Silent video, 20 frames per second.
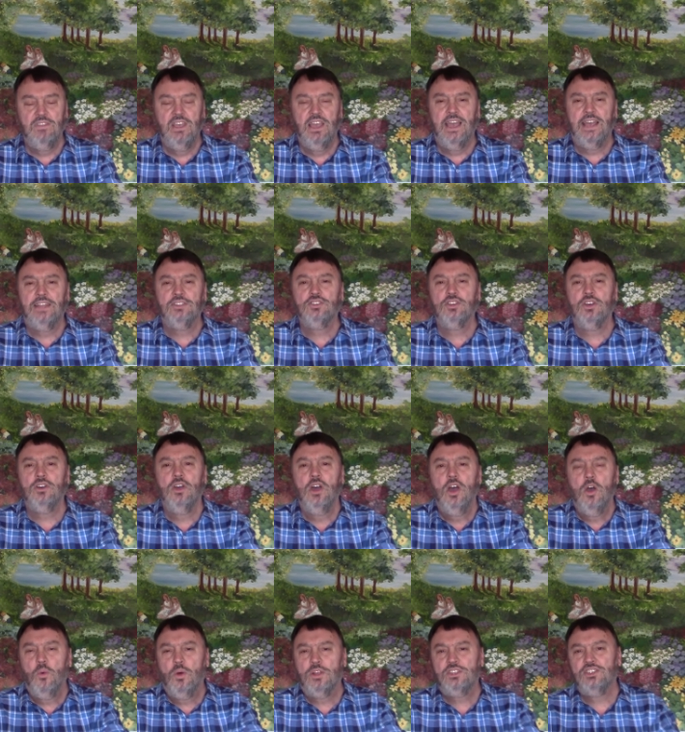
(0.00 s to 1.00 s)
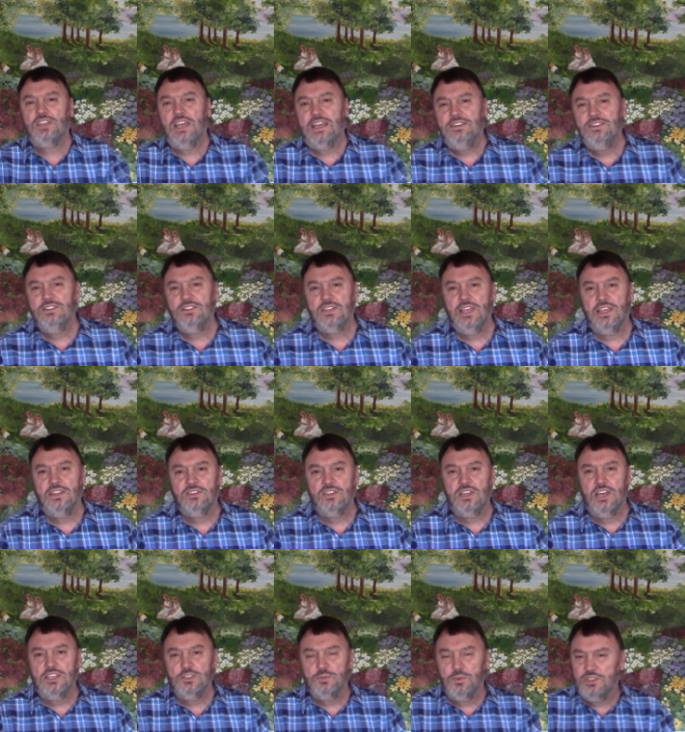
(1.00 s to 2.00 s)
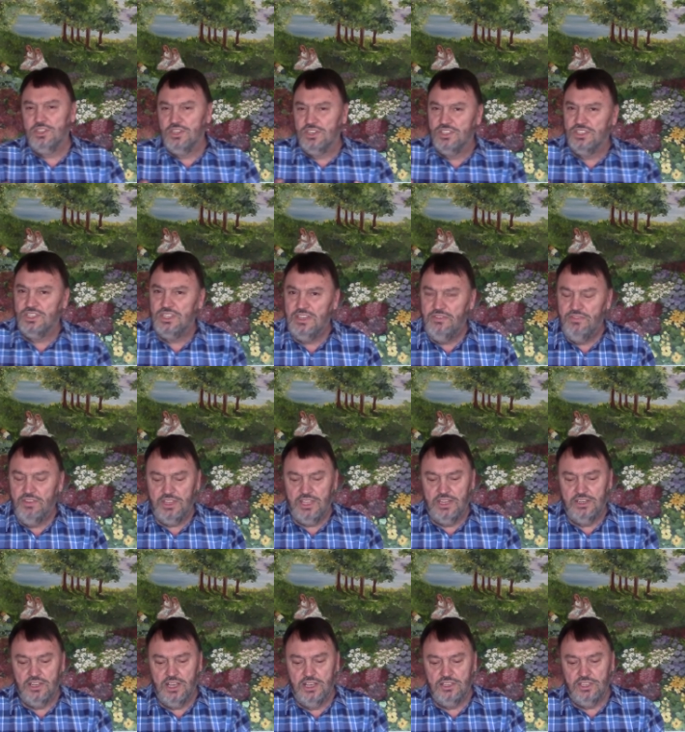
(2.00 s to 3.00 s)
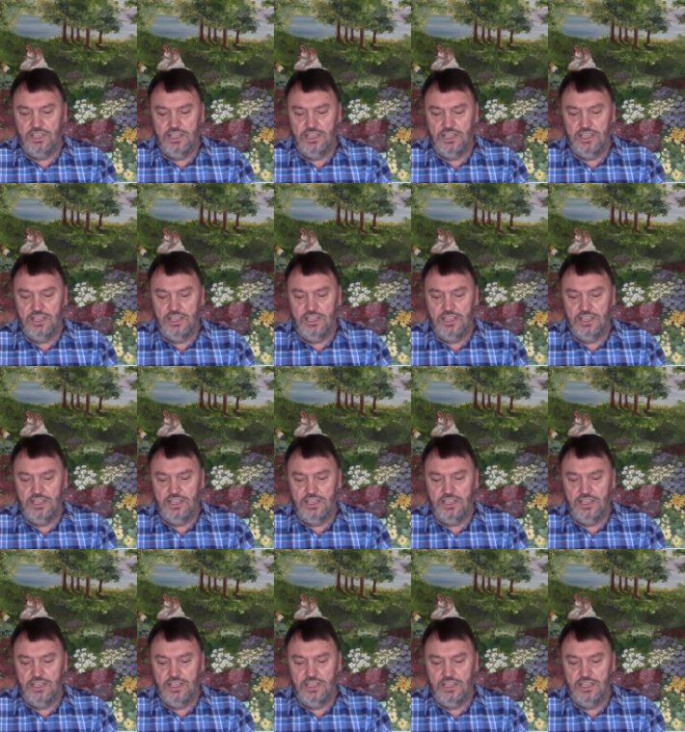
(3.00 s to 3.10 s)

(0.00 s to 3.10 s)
And so, what Satan then does, what the deceiver then does,